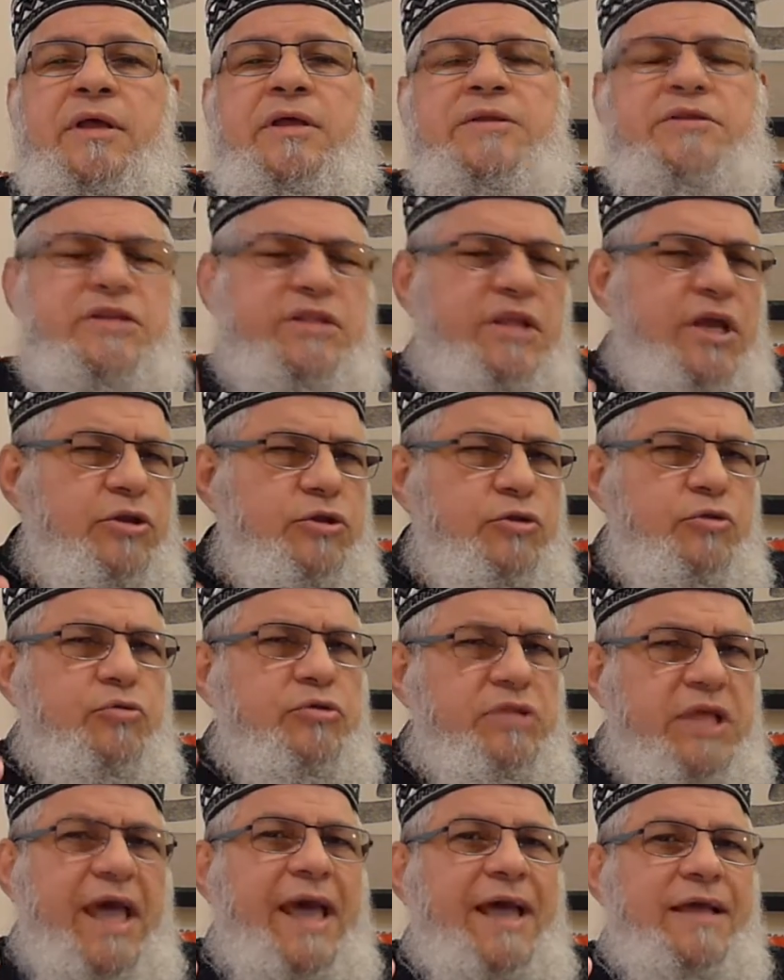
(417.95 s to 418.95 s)
Did I do
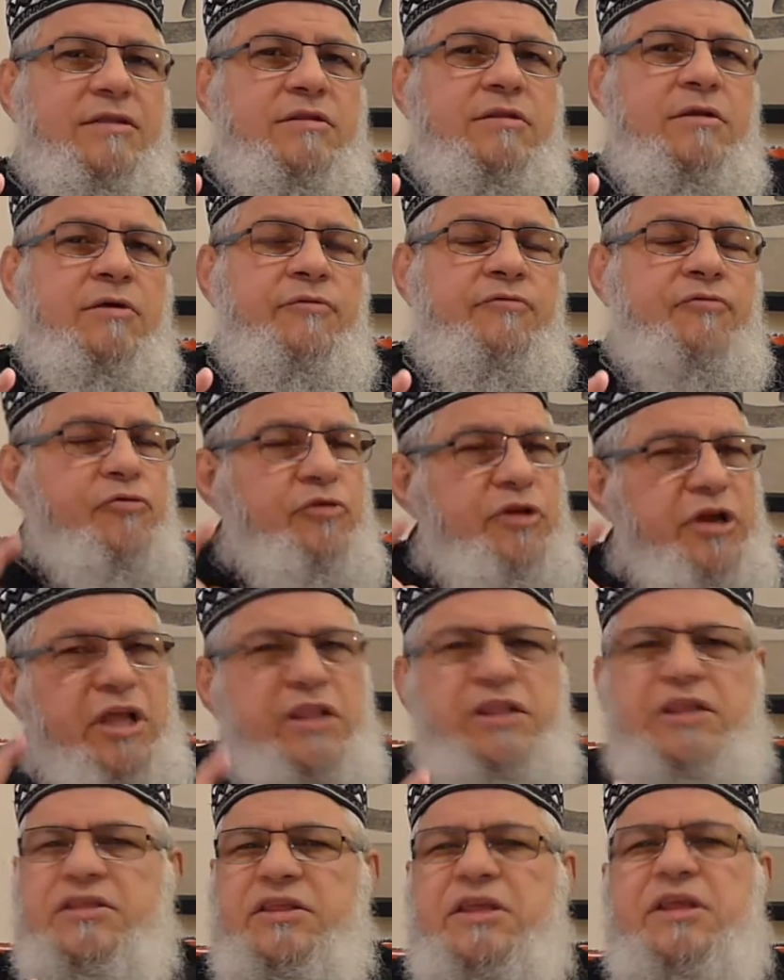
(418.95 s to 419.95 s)
that for
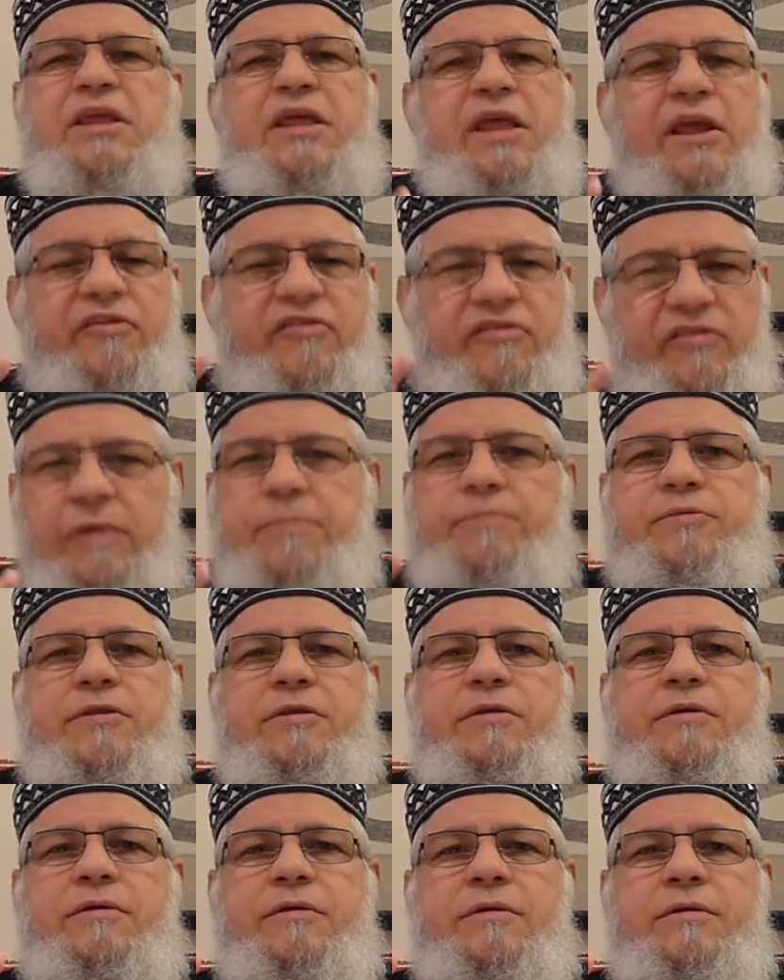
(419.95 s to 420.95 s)
anything except
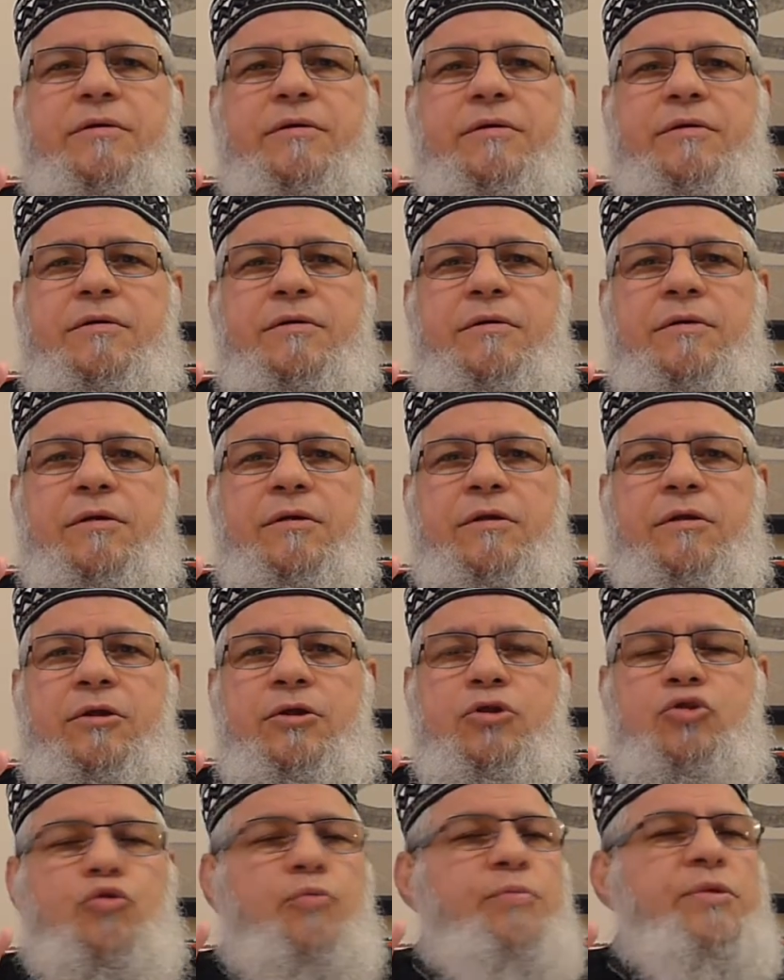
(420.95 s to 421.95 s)

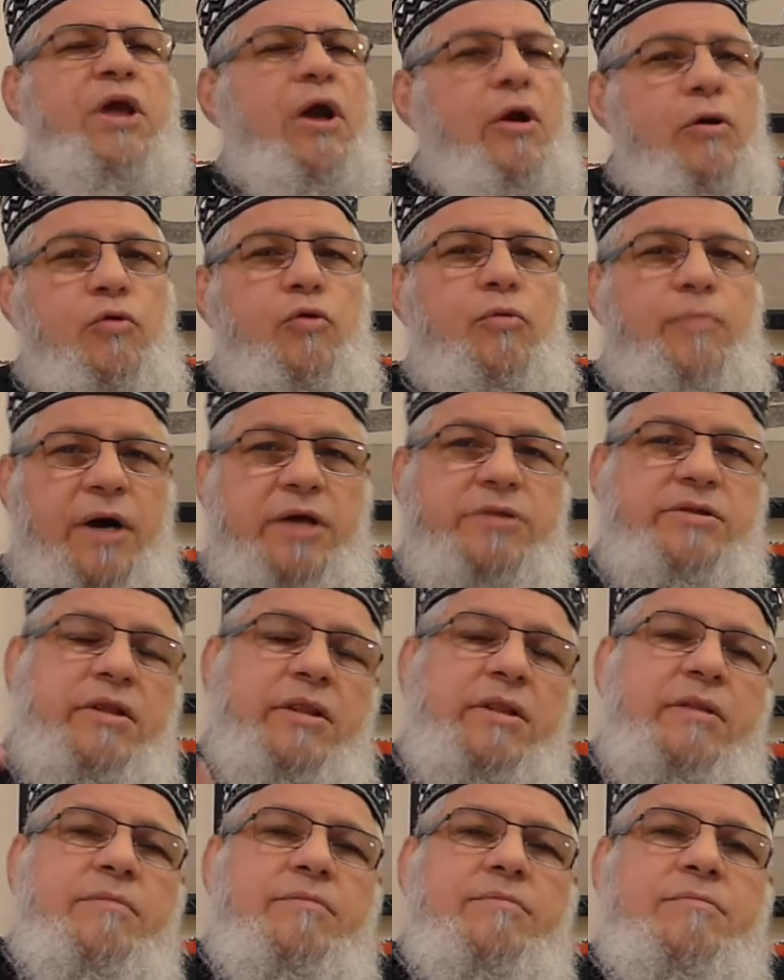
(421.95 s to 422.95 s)
to be a role
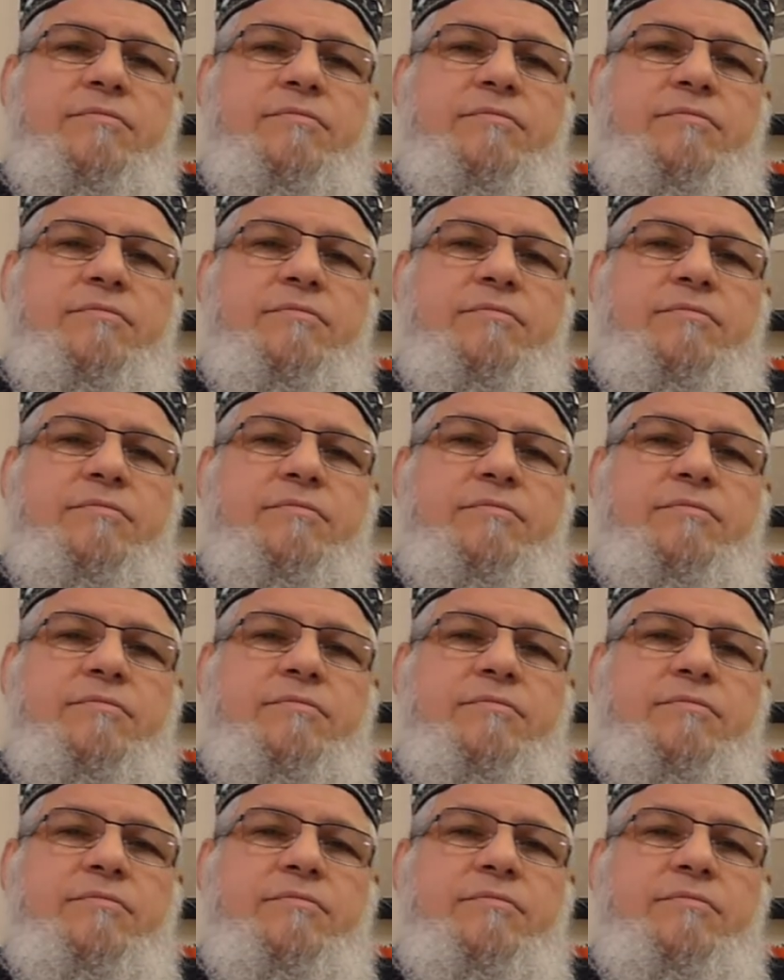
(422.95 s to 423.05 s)
model?